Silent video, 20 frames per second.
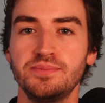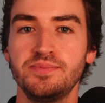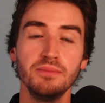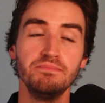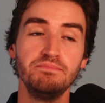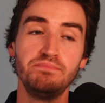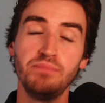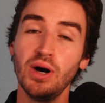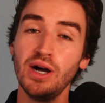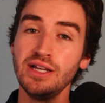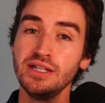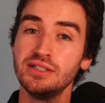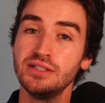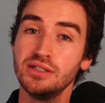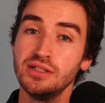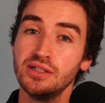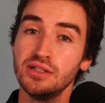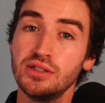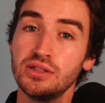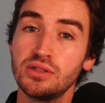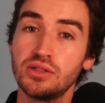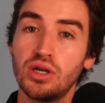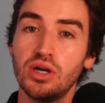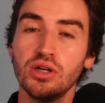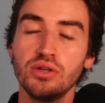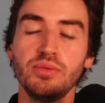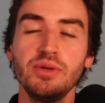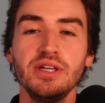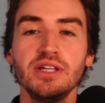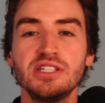But
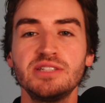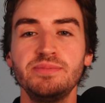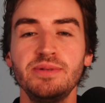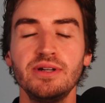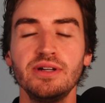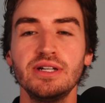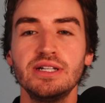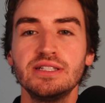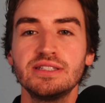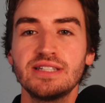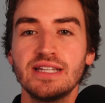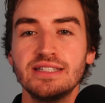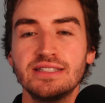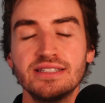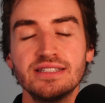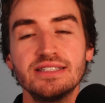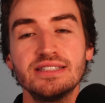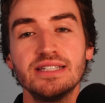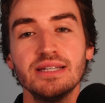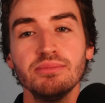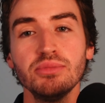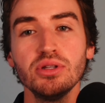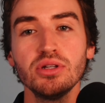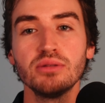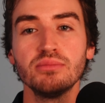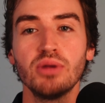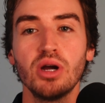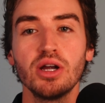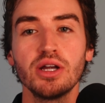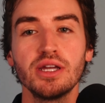could we experience a similar
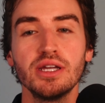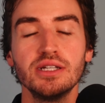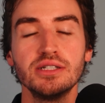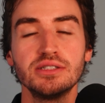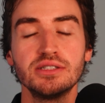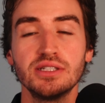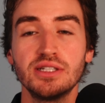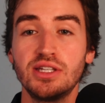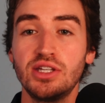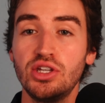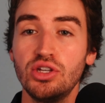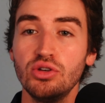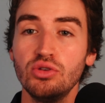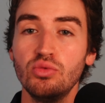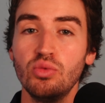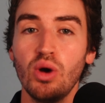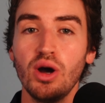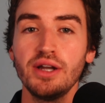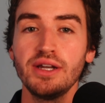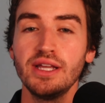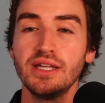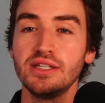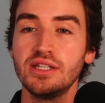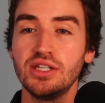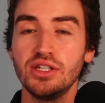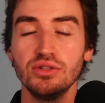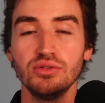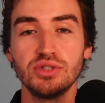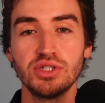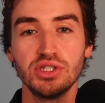market to Q1 and
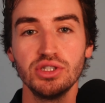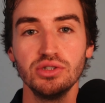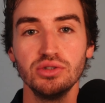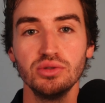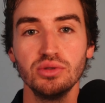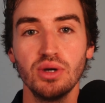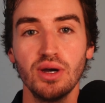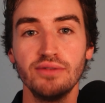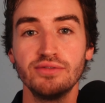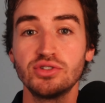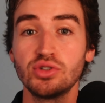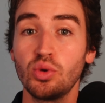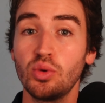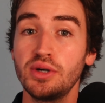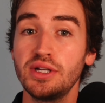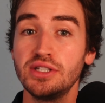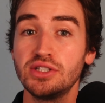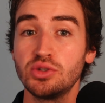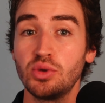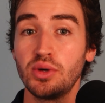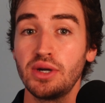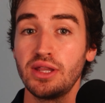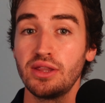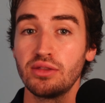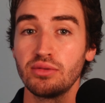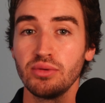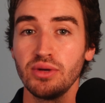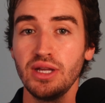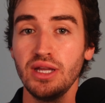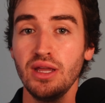Q2 of
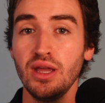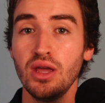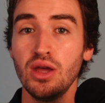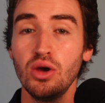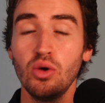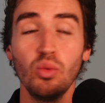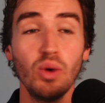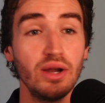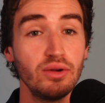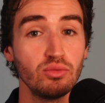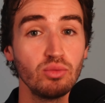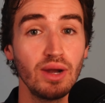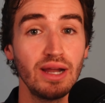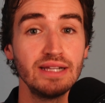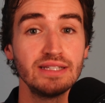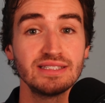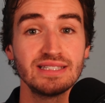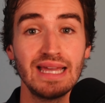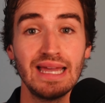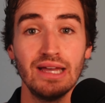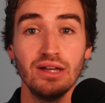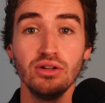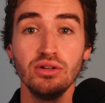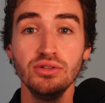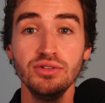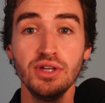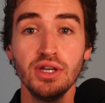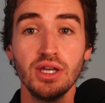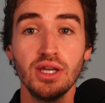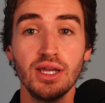2023 when rates
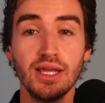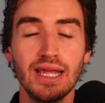held